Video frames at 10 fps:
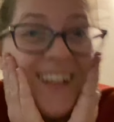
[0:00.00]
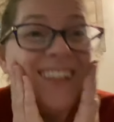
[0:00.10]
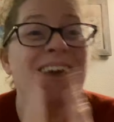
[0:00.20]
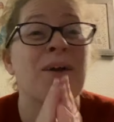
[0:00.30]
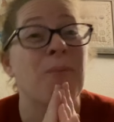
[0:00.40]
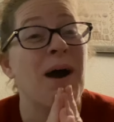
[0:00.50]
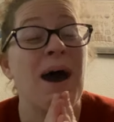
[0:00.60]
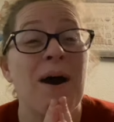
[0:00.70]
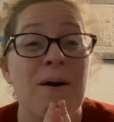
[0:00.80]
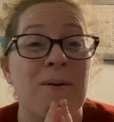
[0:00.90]
like,
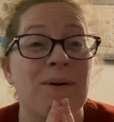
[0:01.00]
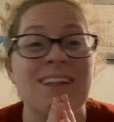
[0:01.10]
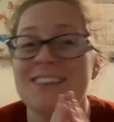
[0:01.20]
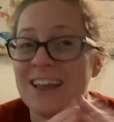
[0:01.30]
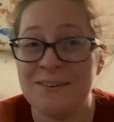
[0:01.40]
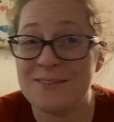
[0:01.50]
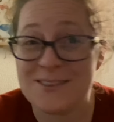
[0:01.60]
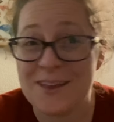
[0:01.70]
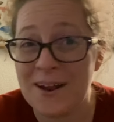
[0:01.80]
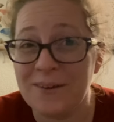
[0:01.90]
wow, that's, I know
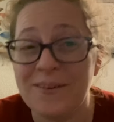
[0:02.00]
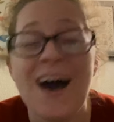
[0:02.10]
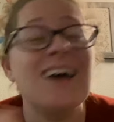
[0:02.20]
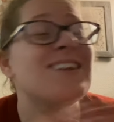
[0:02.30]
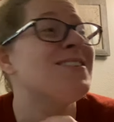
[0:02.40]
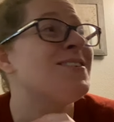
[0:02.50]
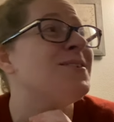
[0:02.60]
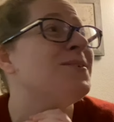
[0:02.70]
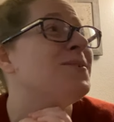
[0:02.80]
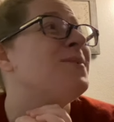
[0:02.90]
it's not a lot
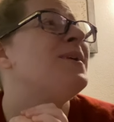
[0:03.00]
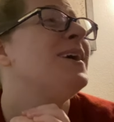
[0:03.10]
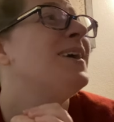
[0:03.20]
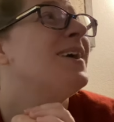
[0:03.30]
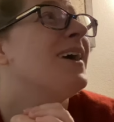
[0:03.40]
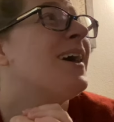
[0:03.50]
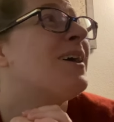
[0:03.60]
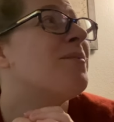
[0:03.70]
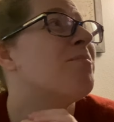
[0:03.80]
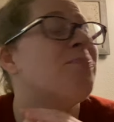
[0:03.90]
to
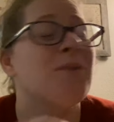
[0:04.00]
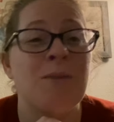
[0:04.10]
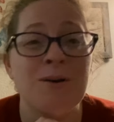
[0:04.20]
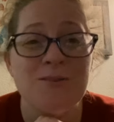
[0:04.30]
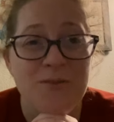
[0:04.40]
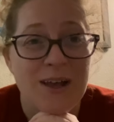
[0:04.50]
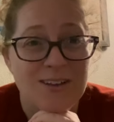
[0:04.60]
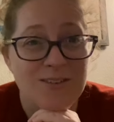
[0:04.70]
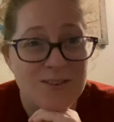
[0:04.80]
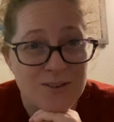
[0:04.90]
most
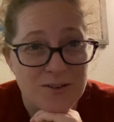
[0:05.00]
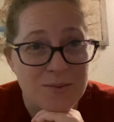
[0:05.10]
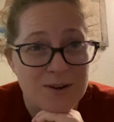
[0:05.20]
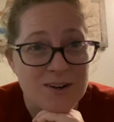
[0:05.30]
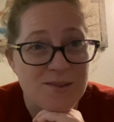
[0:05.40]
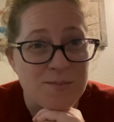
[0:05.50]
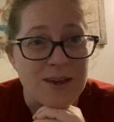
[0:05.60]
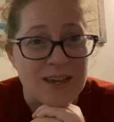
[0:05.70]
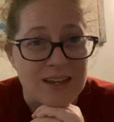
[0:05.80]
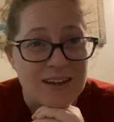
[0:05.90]
Flosstubers,
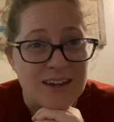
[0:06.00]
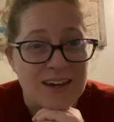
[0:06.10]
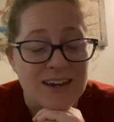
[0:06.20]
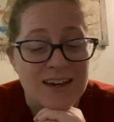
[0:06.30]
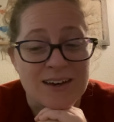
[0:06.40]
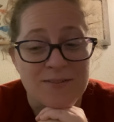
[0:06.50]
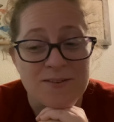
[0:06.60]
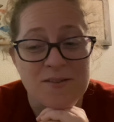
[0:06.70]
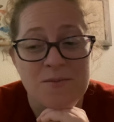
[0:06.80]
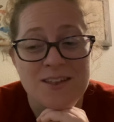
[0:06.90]
but for
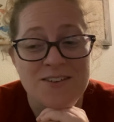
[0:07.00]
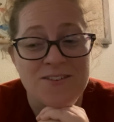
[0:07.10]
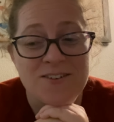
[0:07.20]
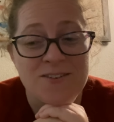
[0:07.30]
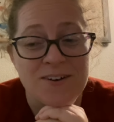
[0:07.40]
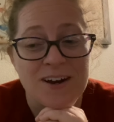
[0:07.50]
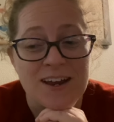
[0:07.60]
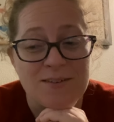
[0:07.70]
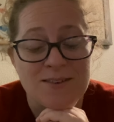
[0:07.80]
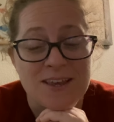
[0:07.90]
someone that's just starting
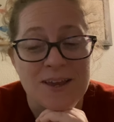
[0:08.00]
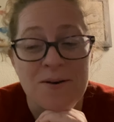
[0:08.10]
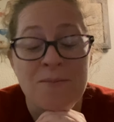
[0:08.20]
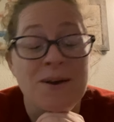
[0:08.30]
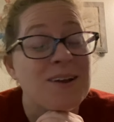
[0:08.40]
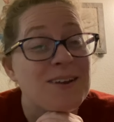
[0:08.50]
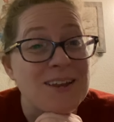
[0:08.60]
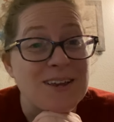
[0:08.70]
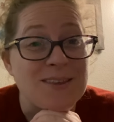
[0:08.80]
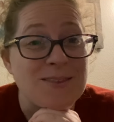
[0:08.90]
out, I was like, oh my
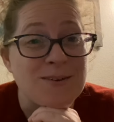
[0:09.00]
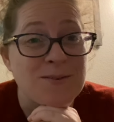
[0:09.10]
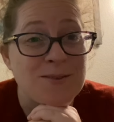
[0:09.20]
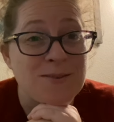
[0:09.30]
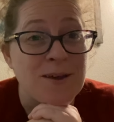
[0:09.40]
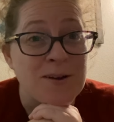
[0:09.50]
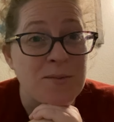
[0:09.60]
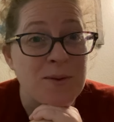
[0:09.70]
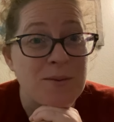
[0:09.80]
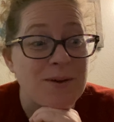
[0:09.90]
goodness, there's
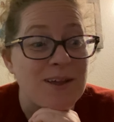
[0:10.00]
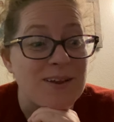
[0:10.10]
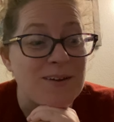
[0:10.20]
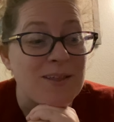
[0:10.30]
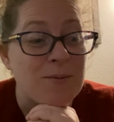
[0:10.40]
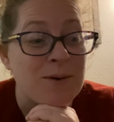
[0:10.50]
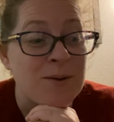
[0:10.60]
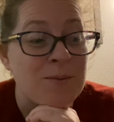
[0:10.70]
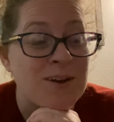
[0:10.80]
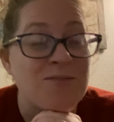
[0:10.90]
100 people out there that want
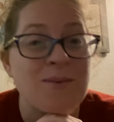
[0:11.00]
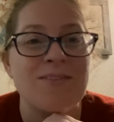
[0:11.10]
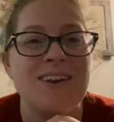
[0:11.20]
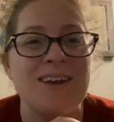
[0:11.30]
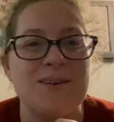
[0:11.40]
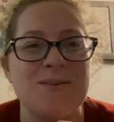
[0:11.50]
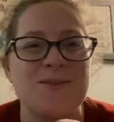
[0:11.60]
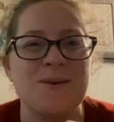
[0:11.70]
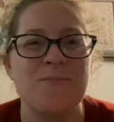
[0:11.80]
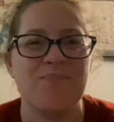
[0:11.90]
to watch my videos.
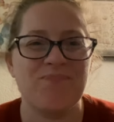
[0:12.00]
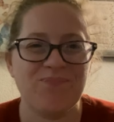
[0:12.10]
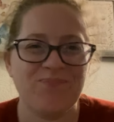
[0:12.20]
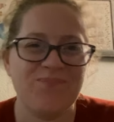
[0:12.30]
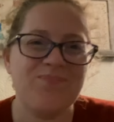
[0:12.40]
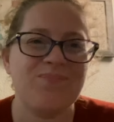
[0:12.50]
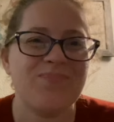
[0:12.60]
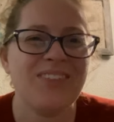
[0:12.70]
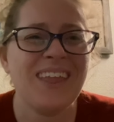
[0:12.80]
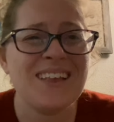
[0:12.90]
So
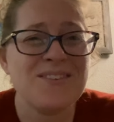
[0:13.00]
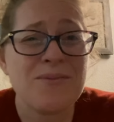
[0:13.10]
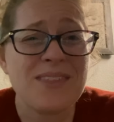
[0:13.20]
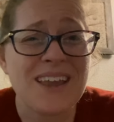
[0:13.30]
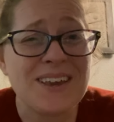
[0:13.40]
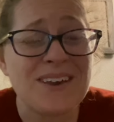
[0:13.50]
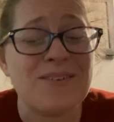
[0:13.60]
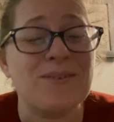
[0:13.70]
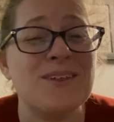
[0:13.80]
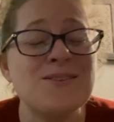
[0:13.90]
thank
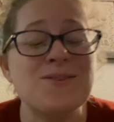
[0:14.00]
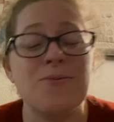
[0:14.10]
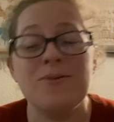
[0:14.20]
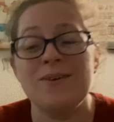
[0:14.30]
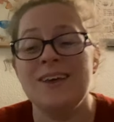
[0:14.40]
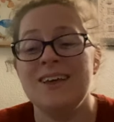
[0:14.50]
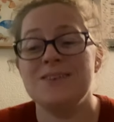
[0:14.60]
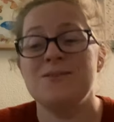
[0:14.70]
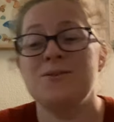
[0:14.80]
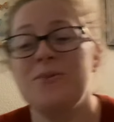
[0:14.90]
you. That's so